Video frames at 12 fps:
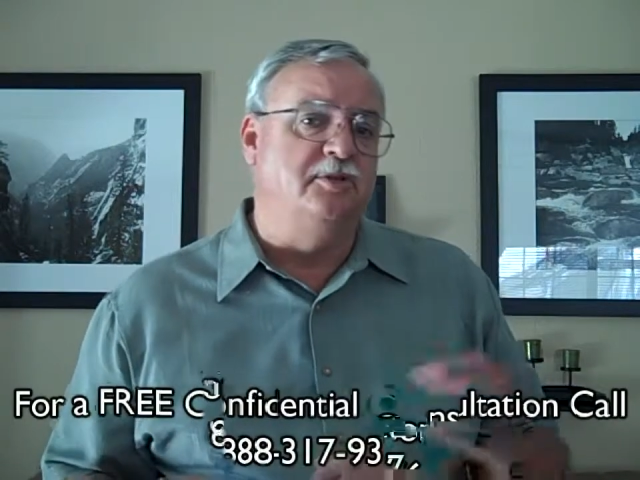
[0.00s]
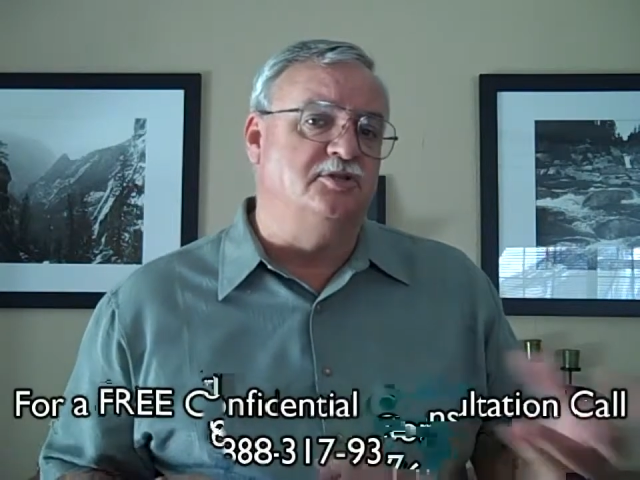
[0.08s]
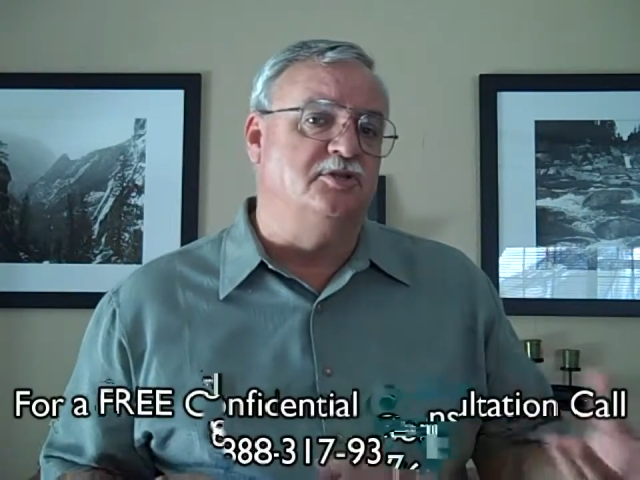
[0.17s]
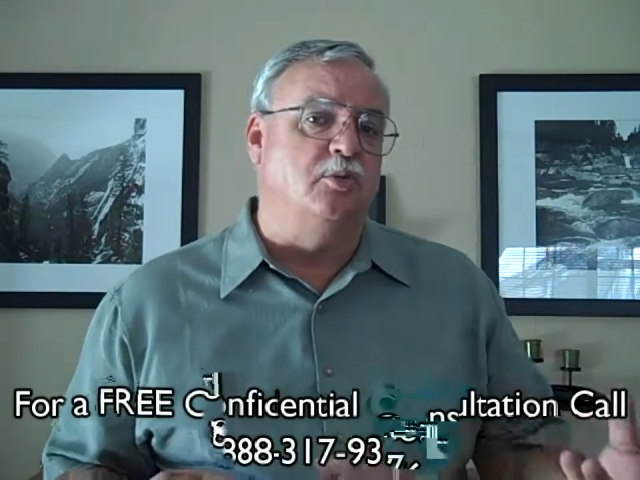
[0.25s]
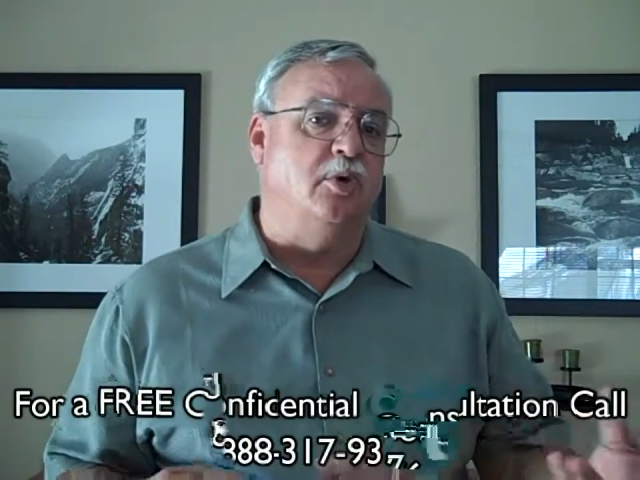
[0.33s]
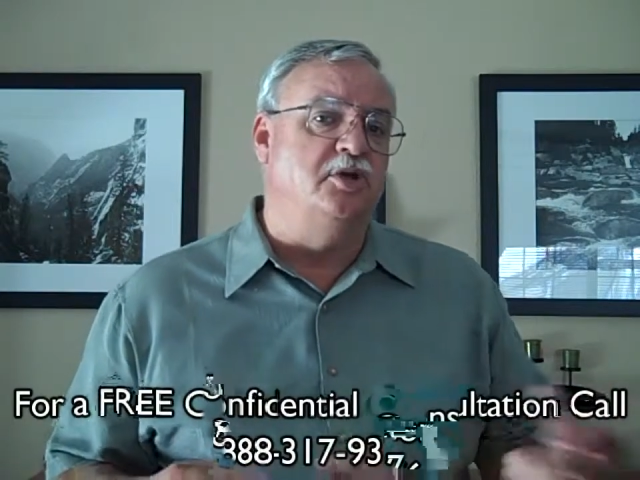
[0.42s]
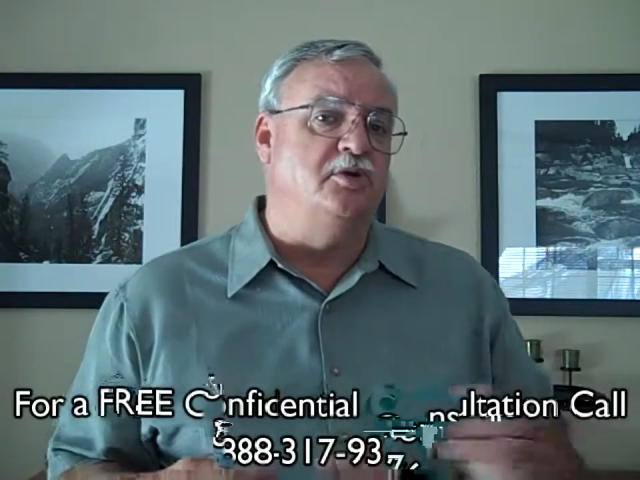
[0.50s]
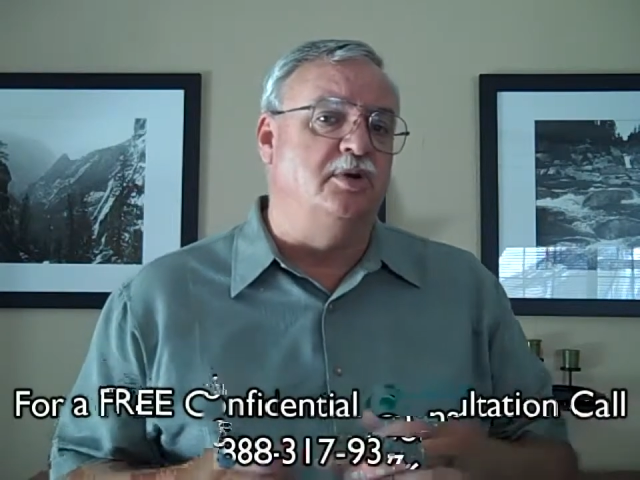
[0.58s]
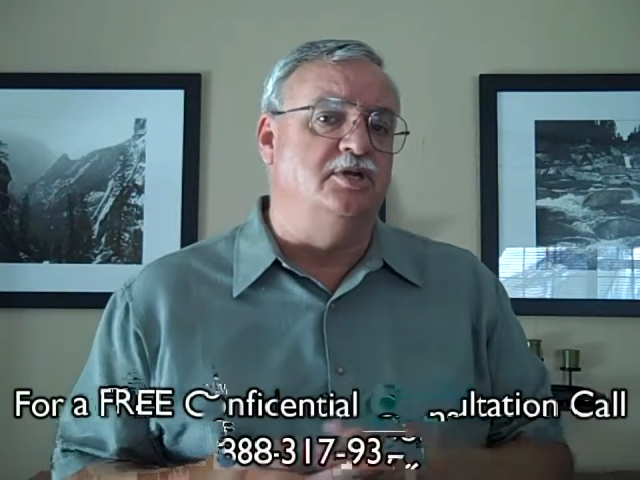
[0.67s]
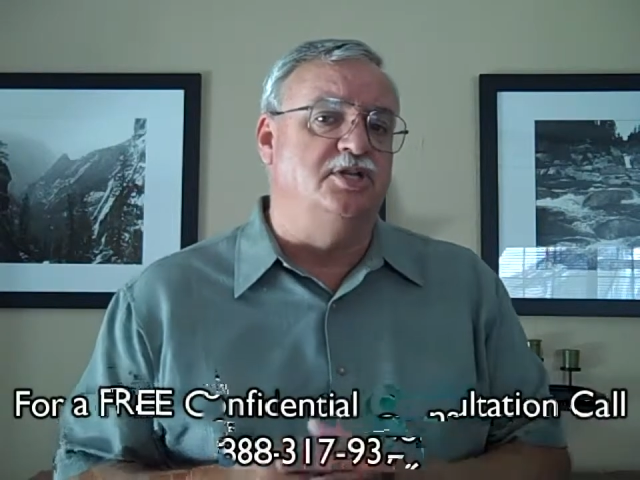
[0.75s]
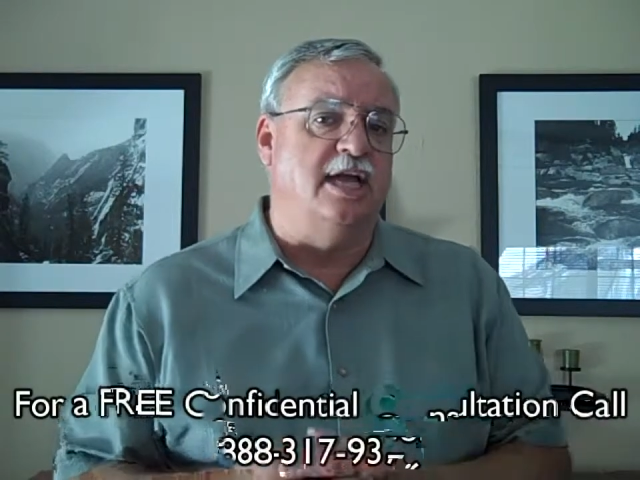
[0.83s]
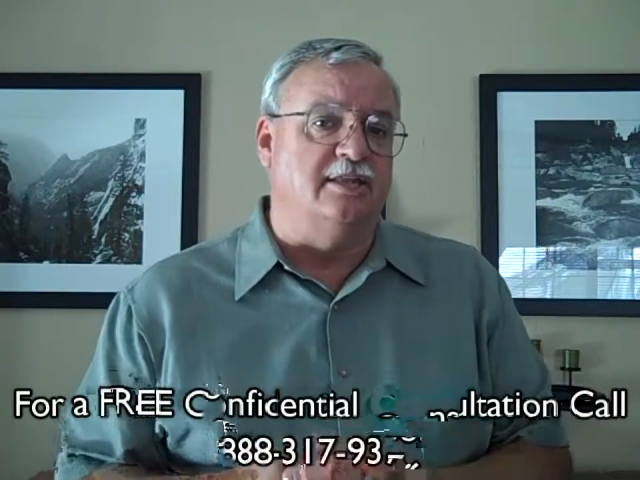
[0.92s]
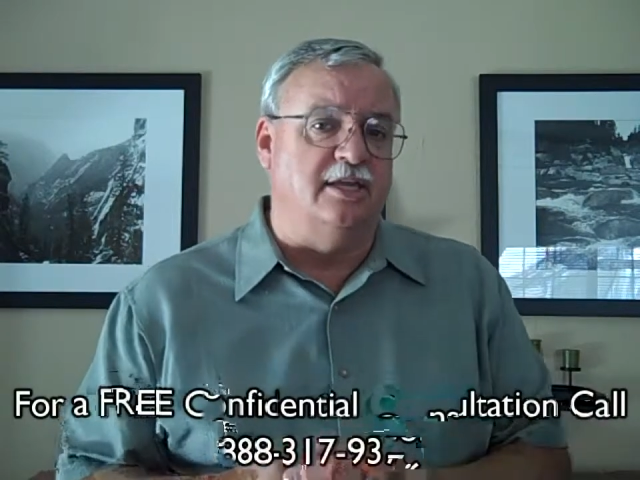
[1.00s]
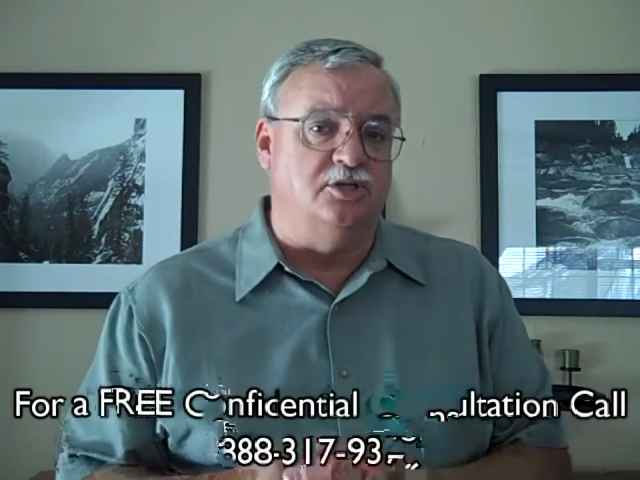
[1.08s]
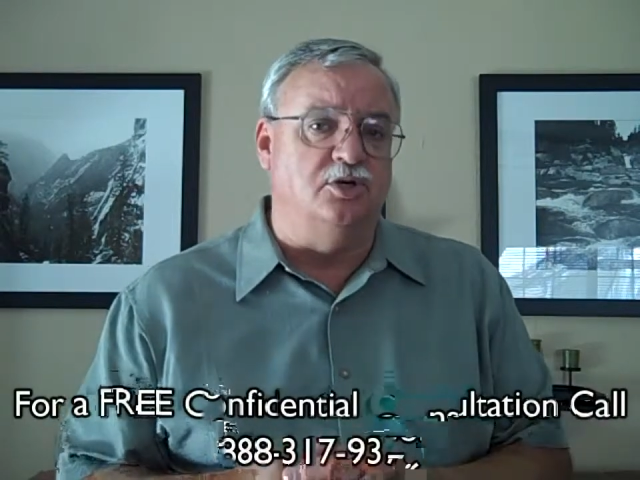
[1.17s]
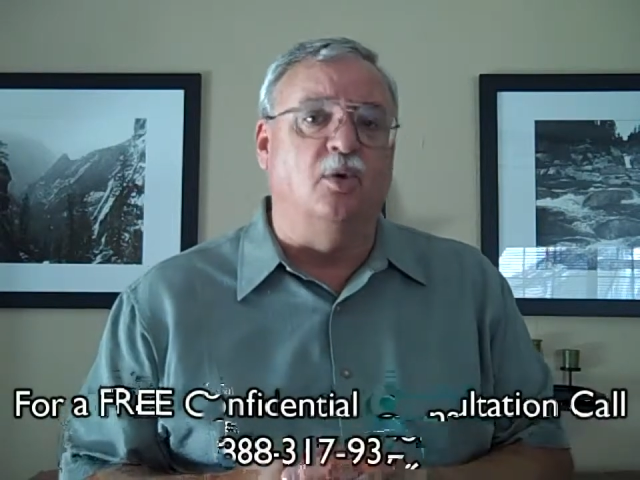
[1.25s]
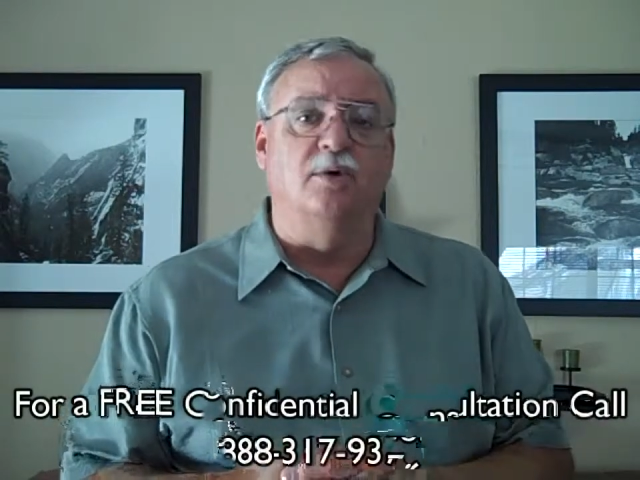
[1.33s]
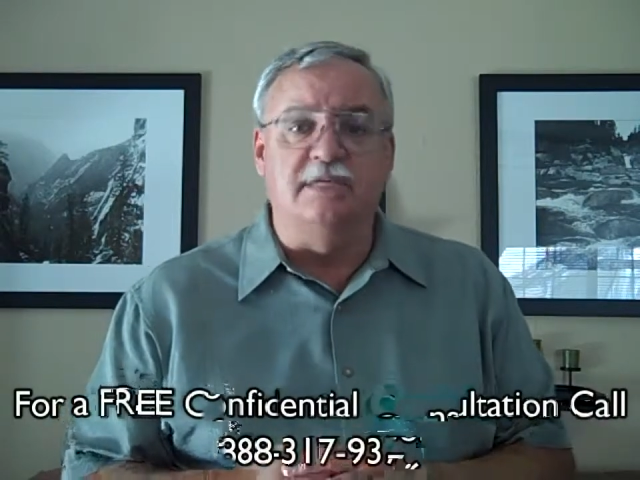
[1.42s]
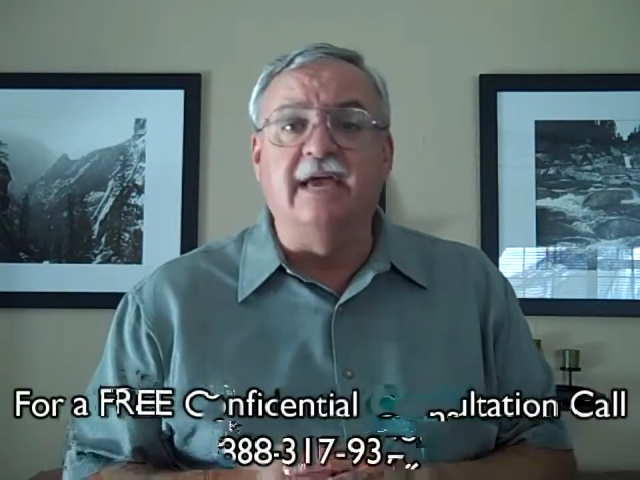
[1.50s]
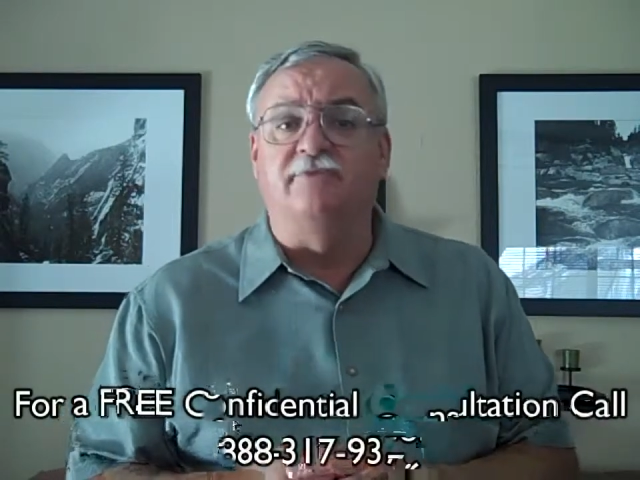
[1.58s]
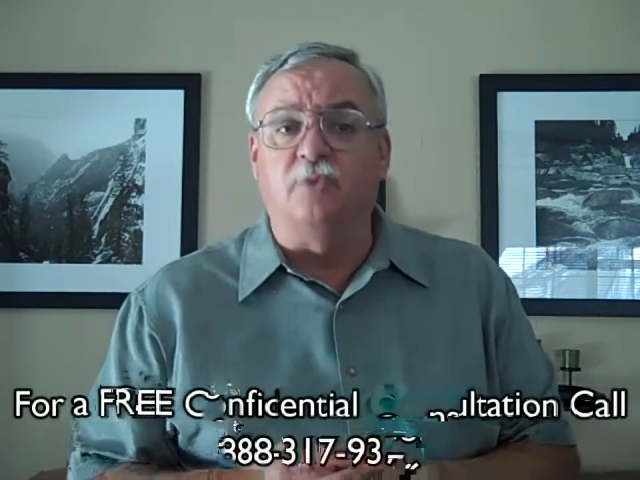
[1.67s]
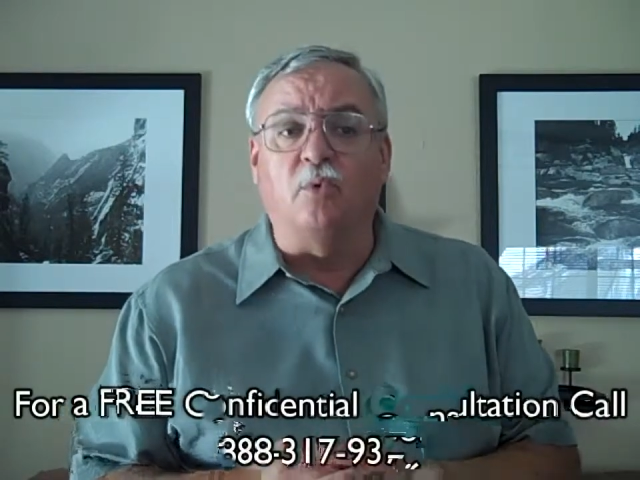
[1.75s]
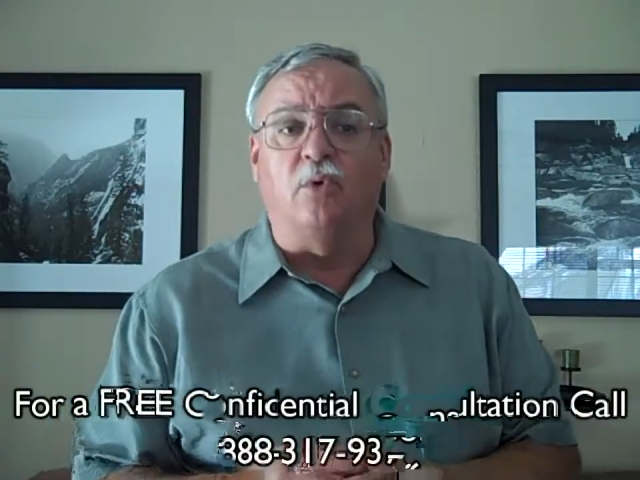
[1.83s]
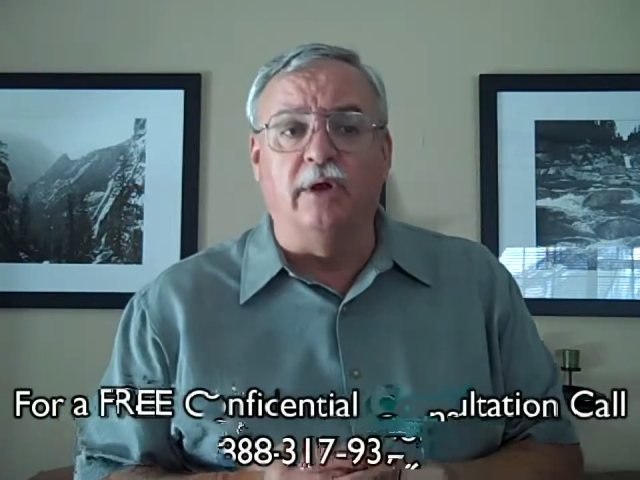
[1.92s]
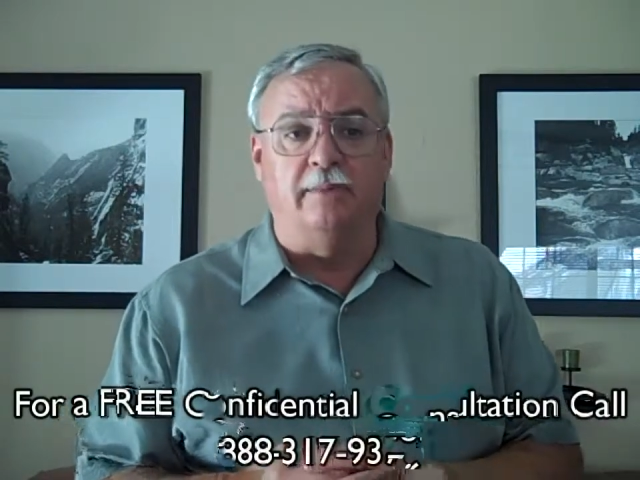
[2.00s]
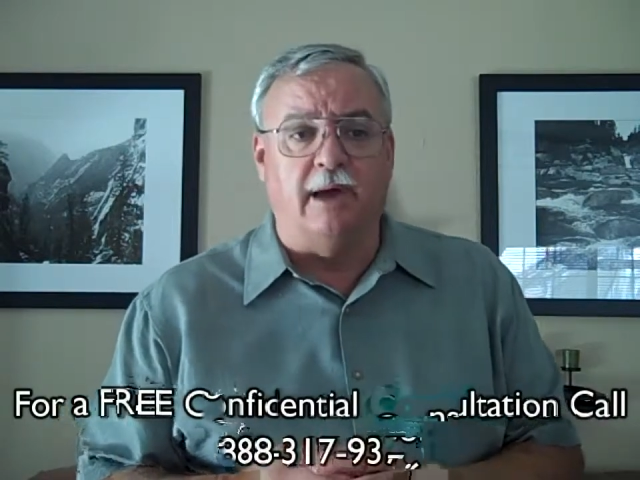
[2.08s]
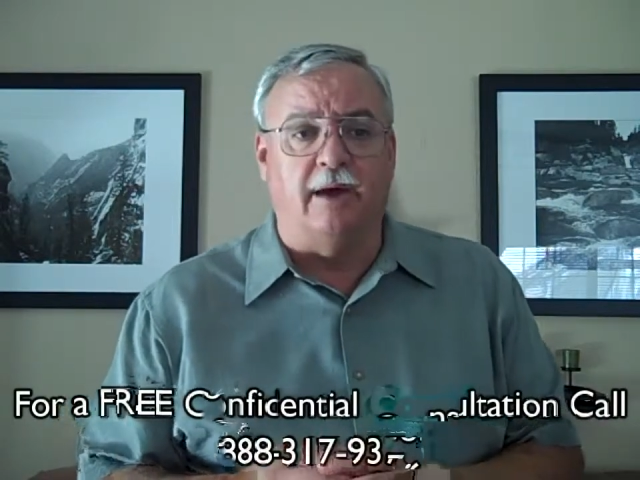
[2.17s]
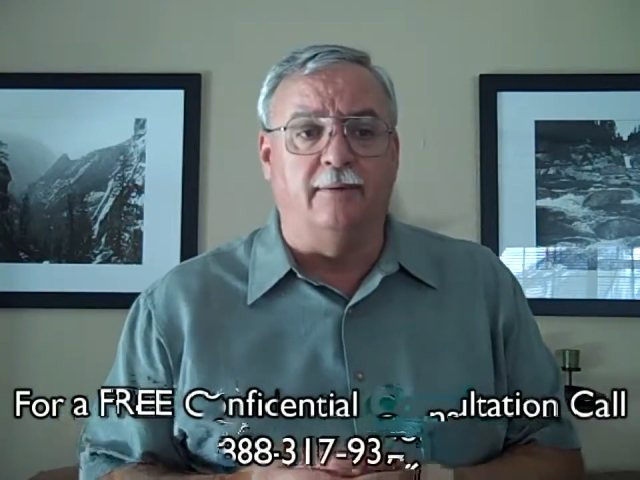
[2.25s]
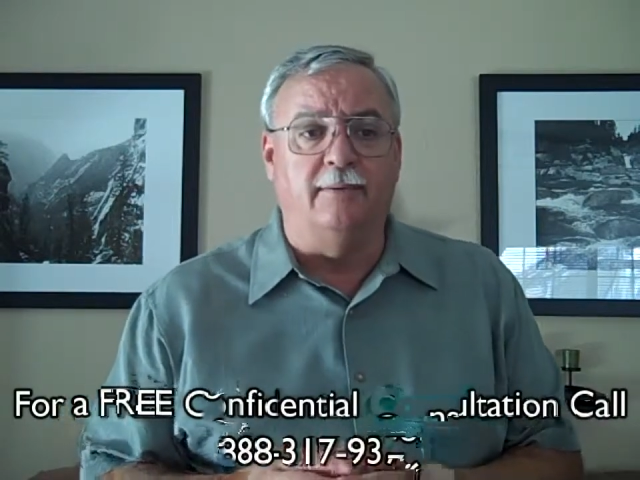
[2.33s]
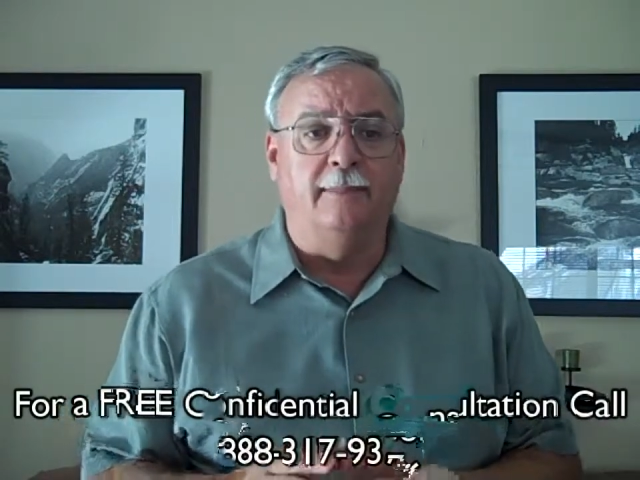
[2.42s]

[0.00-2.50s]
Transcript: it's the one you reject that you always have to worry about.